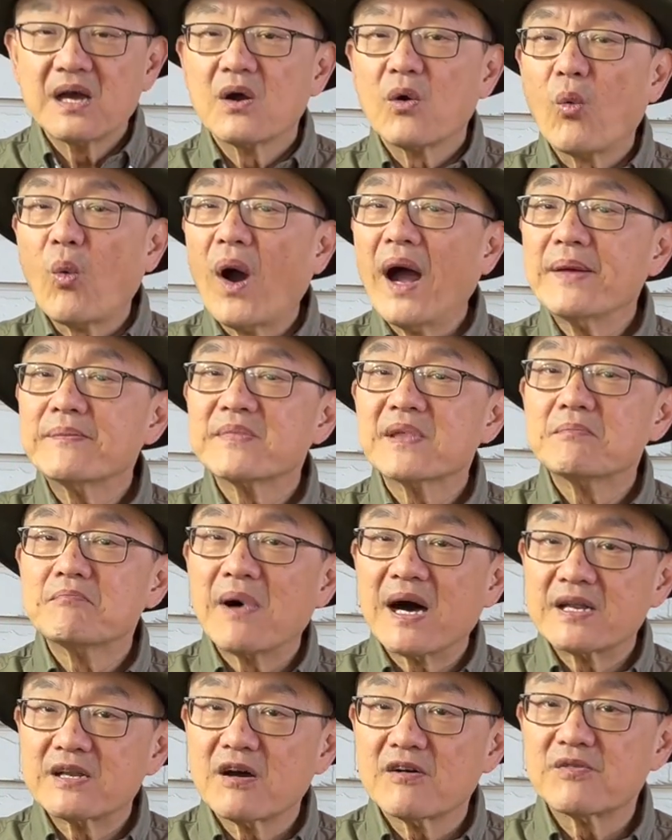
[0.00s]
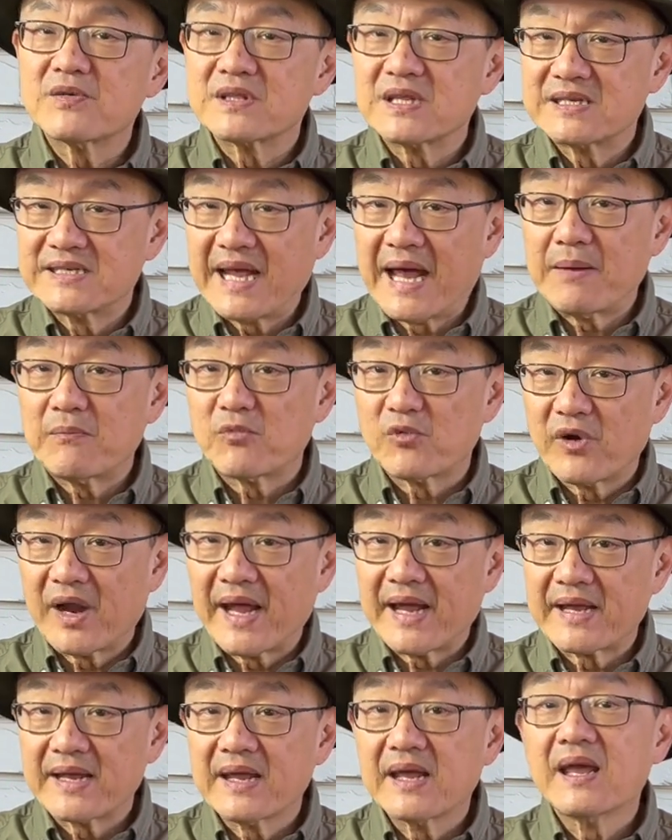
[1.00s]
wipe the mud off with a damp
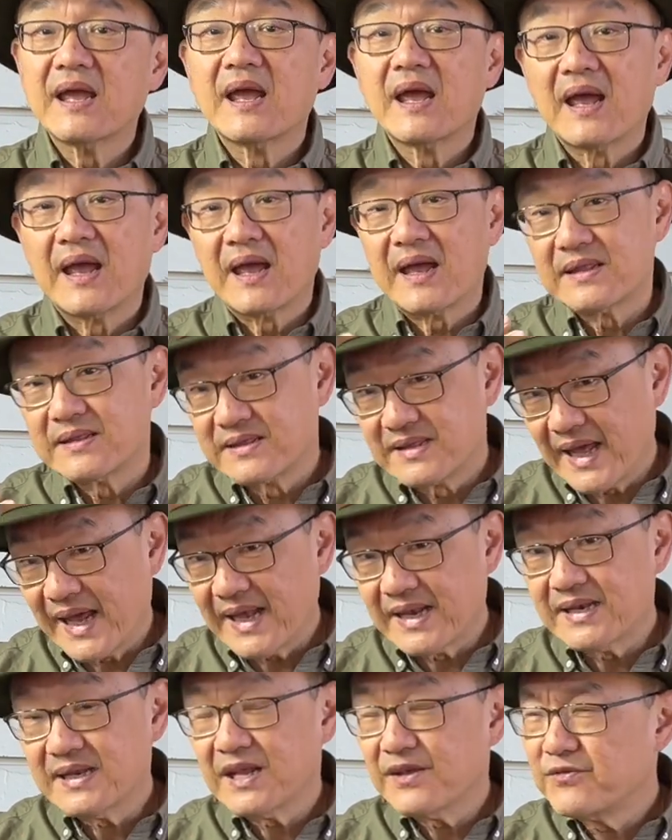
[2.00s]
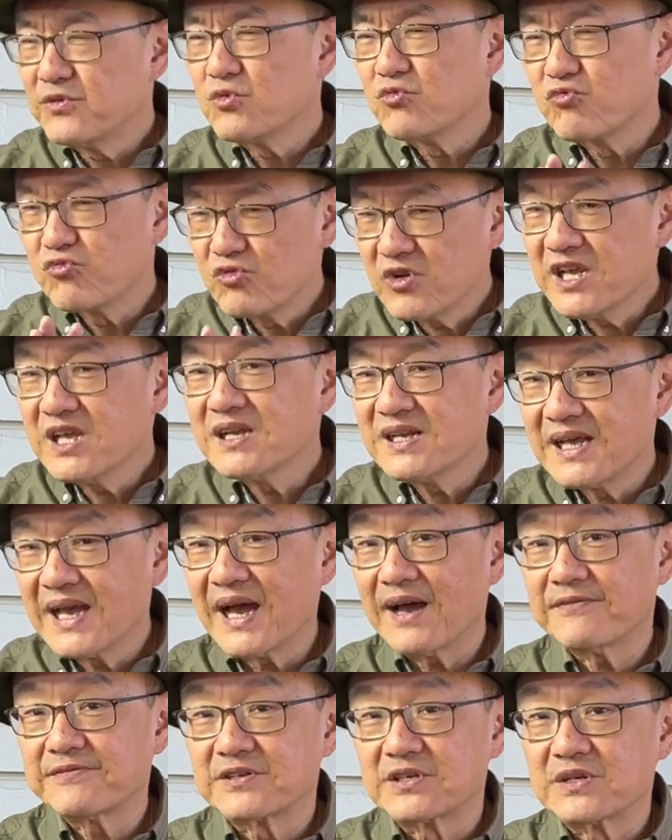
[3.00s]
rag and then if you really
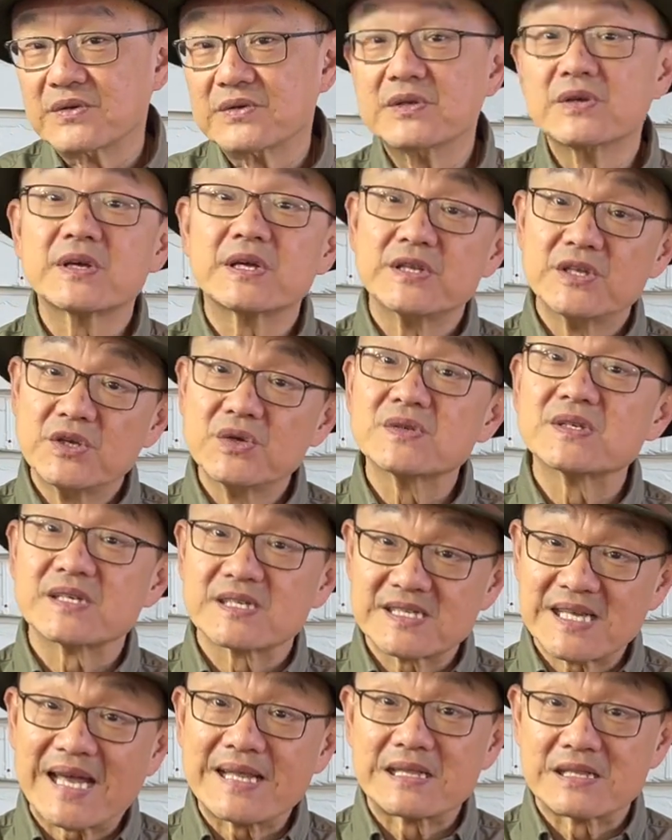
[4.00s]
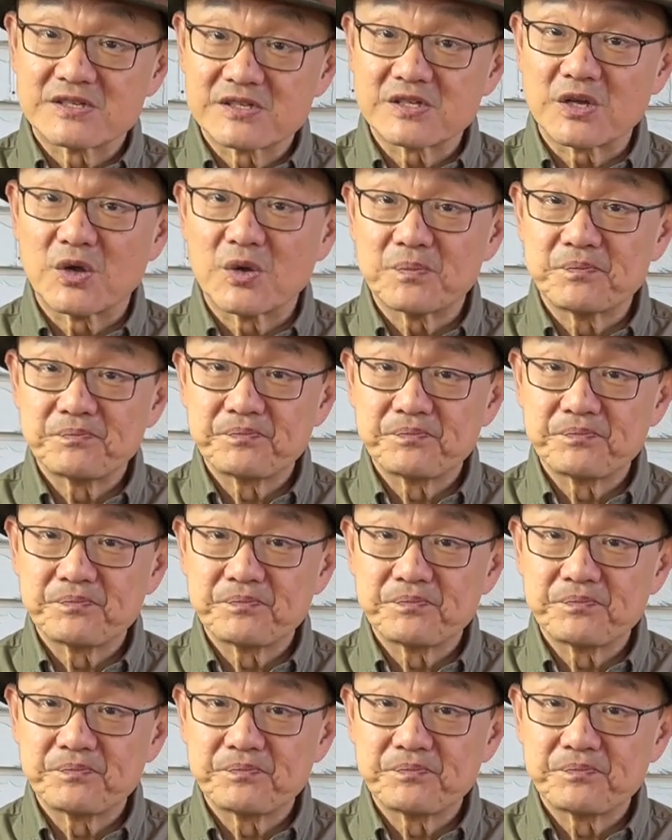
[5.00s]
have to, you can use a saddle soap.